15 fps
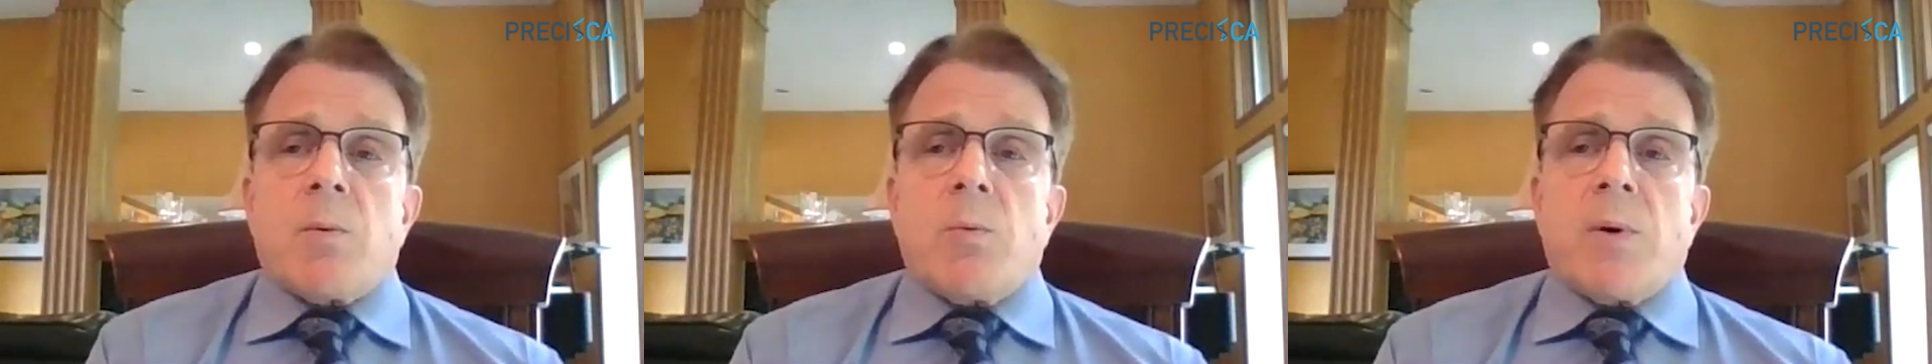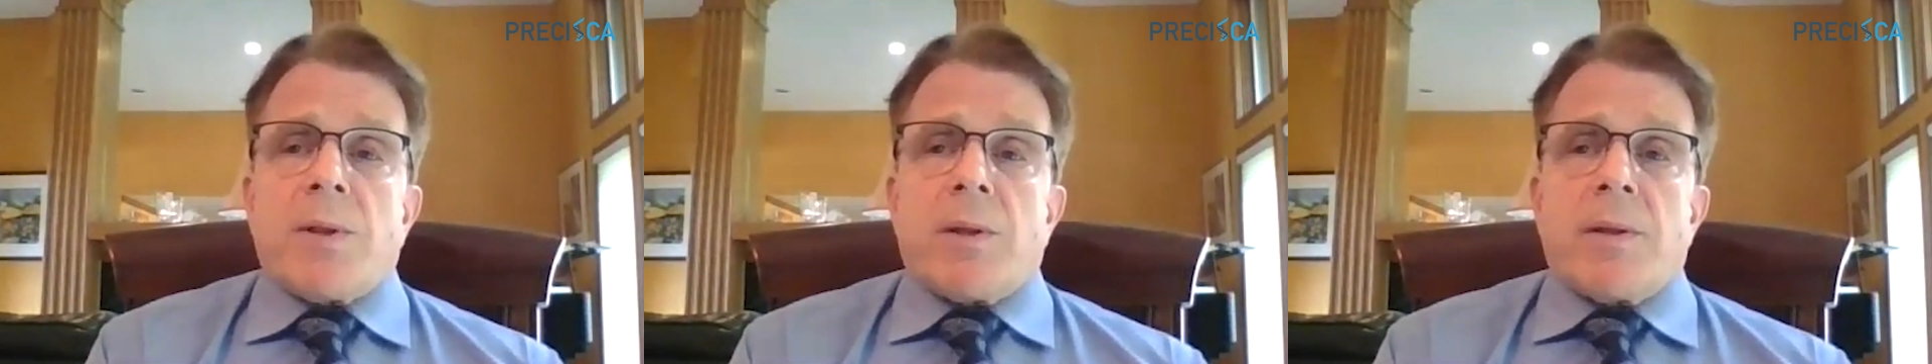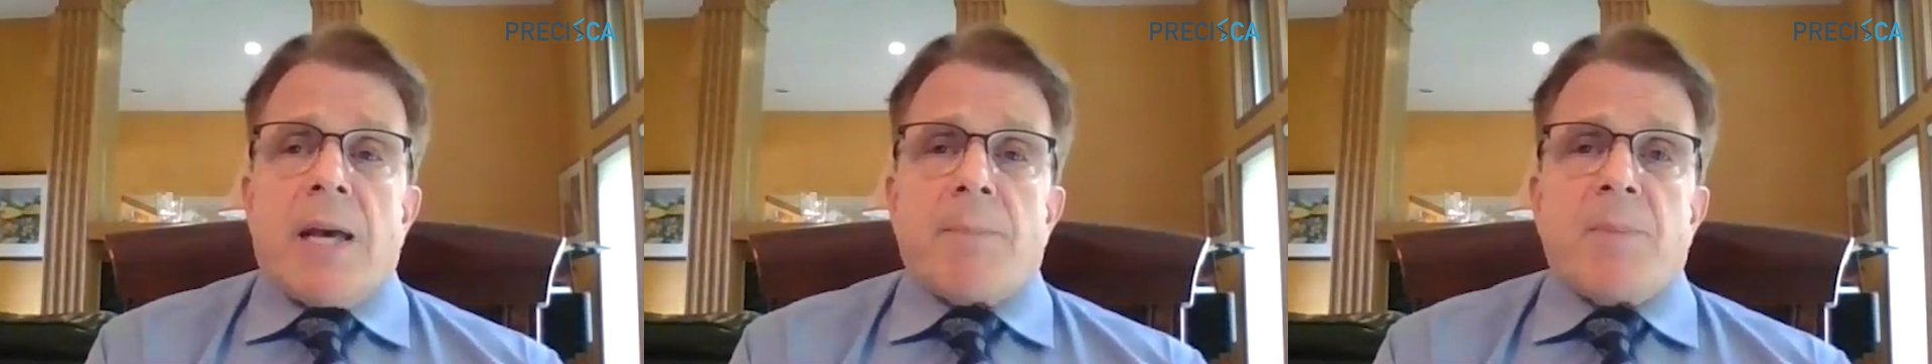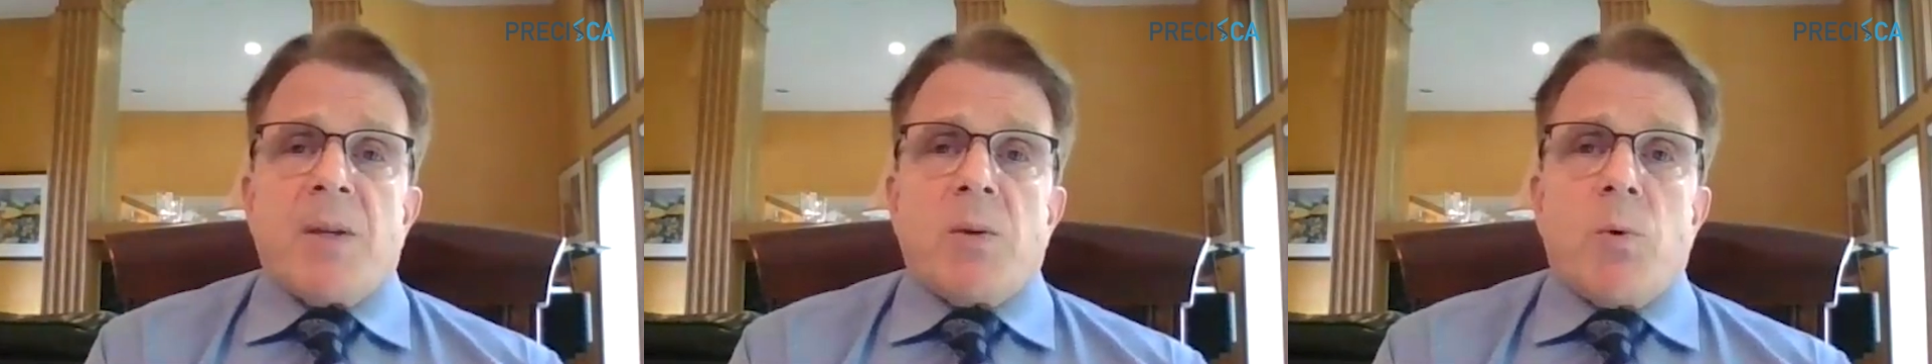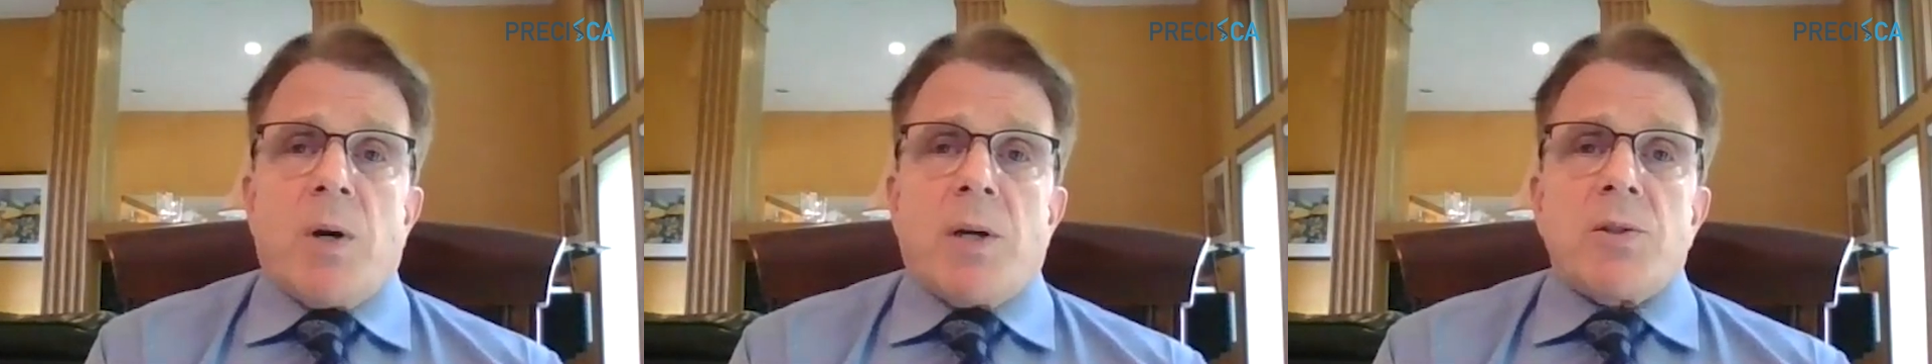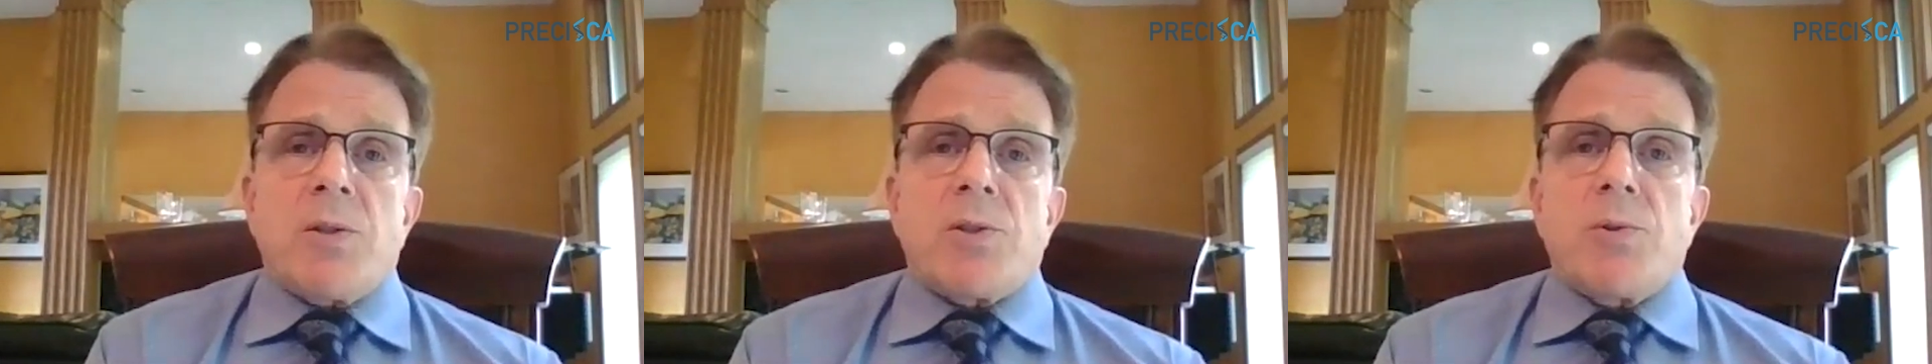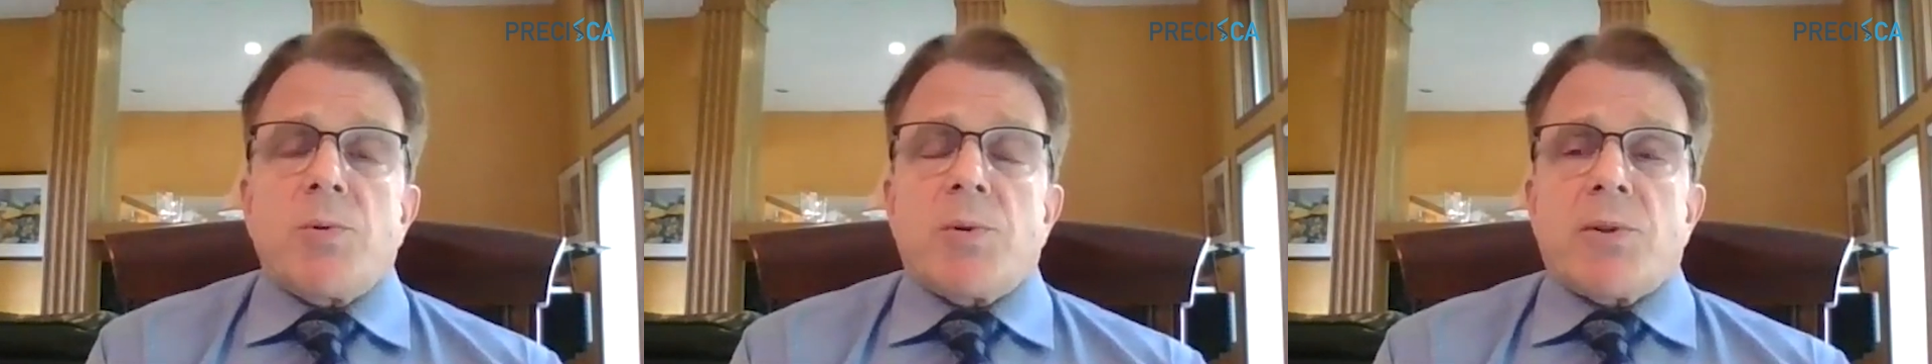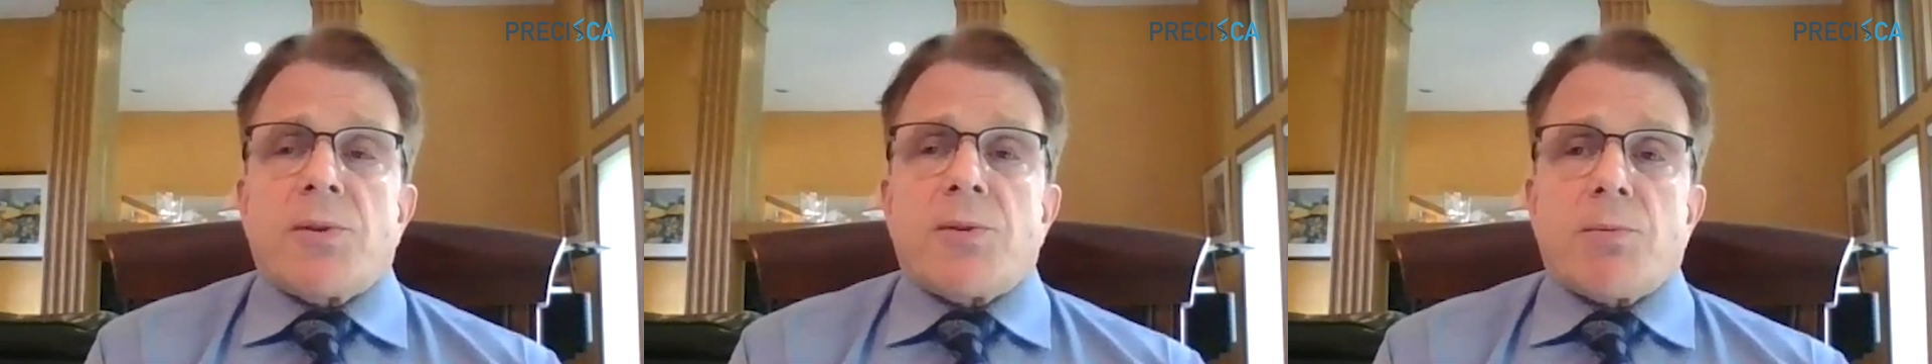whether that be 1,
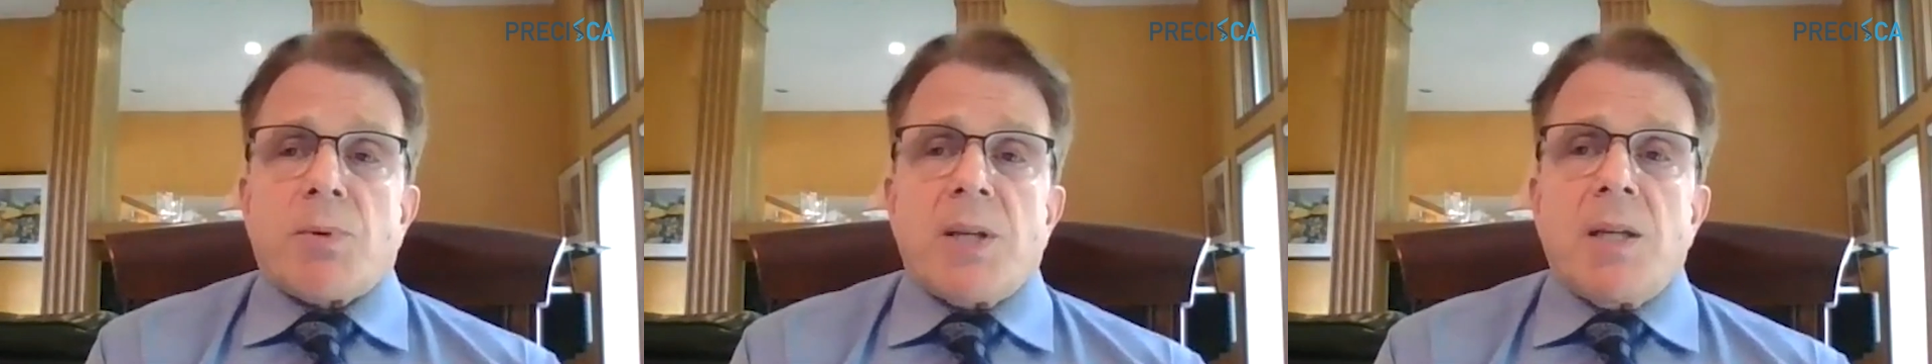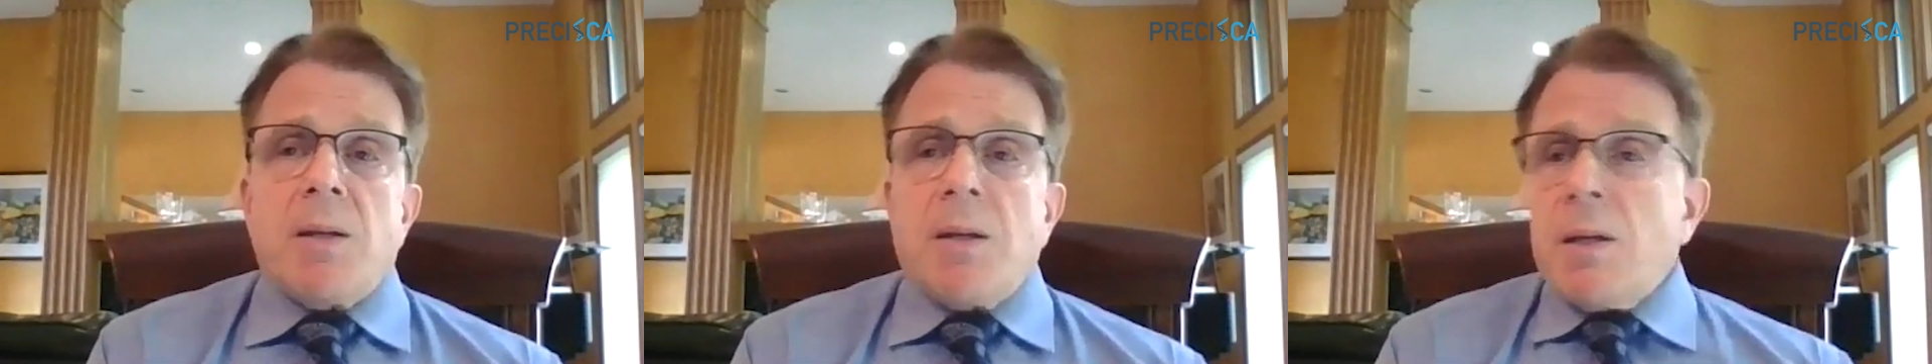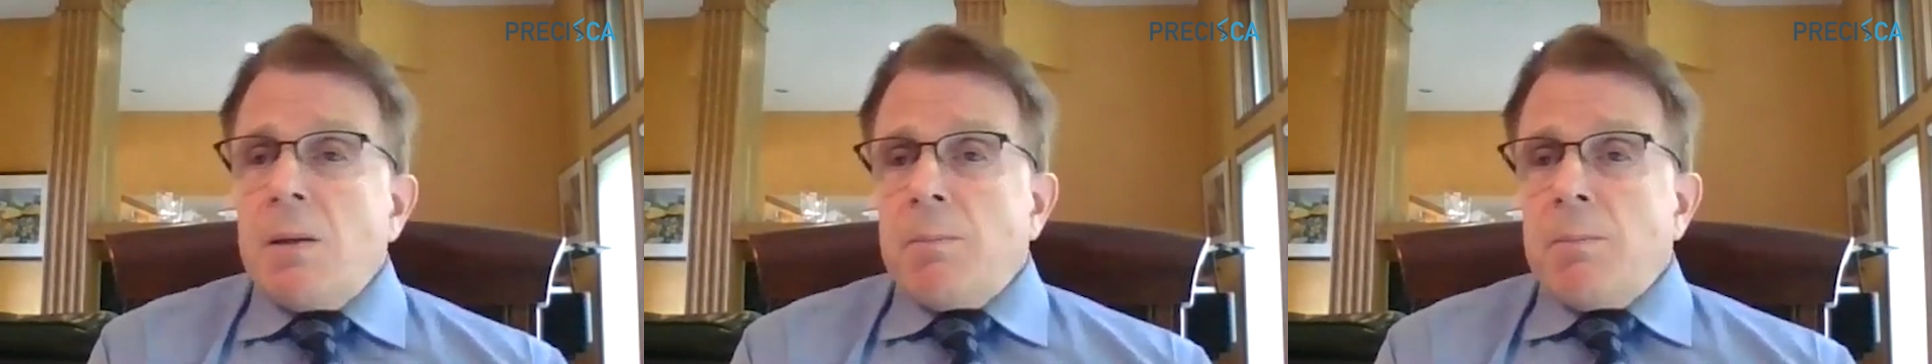2, or 3